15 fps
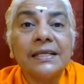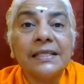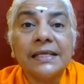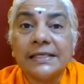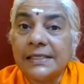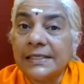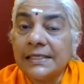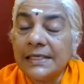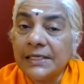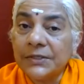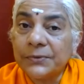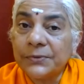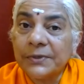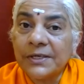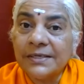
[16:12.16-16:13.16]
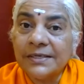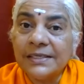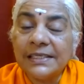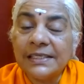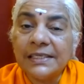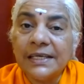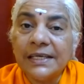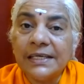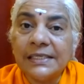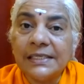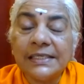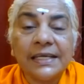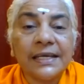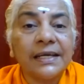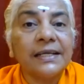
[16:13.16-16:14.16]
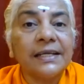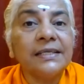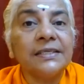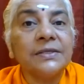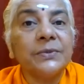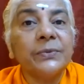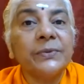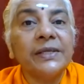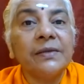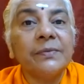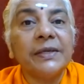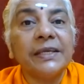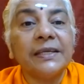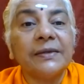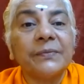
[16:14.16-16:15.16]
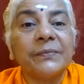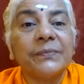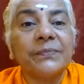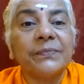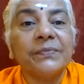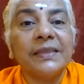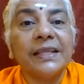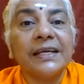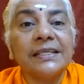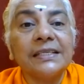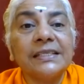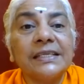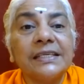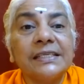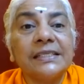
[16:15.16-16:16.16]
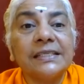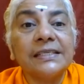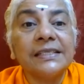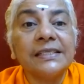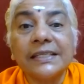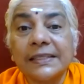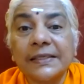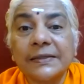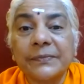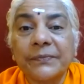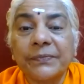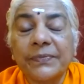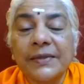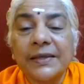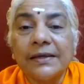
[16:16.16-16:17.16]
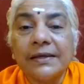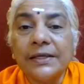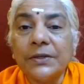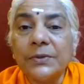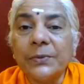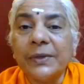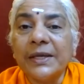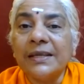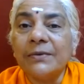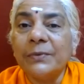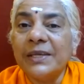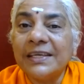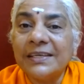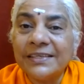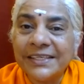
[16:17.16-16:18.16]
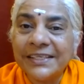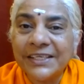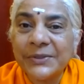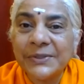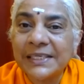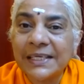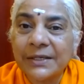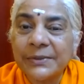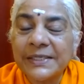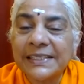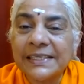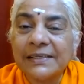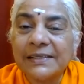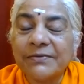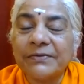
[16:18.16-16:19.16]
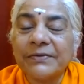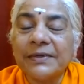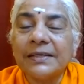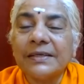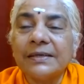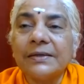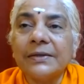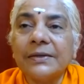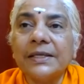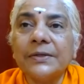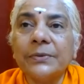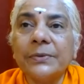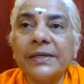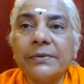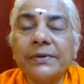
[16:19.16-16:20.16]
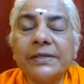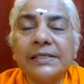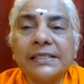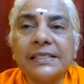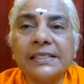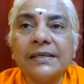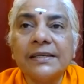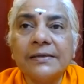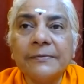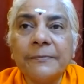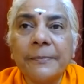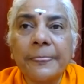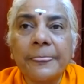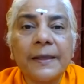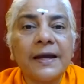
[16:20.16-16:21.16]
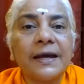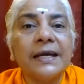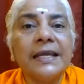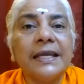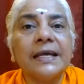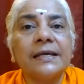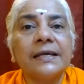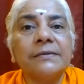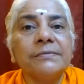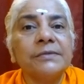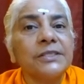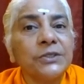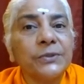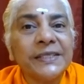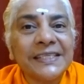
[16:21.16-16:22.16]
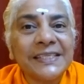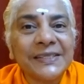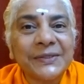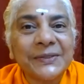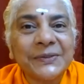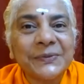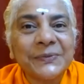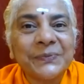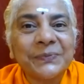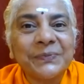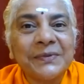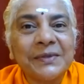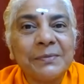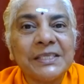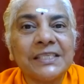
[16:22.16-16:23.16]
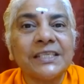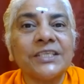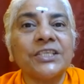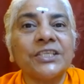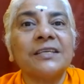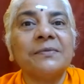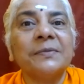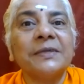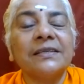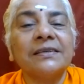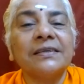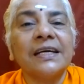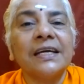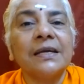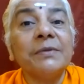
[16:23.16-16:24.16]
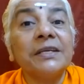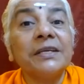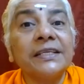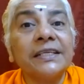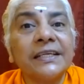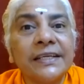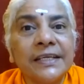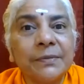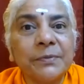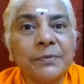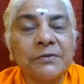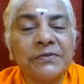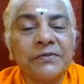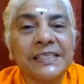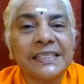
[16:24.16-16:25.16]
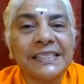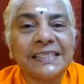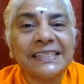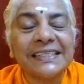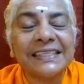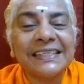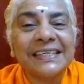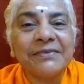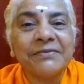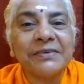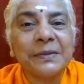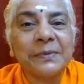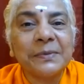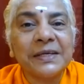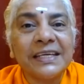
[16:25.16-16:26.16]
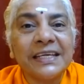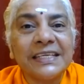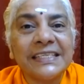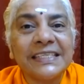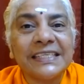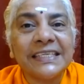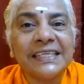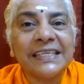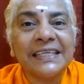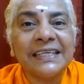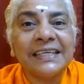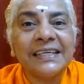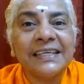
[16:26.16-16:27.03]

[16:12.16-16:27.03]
That is, it was, is, and will be. That is the Satya. You know, when we introduce ourselves, you know, we will say, I am so-and-so, Mr. Sharma, I'm a retired professor from IIT. You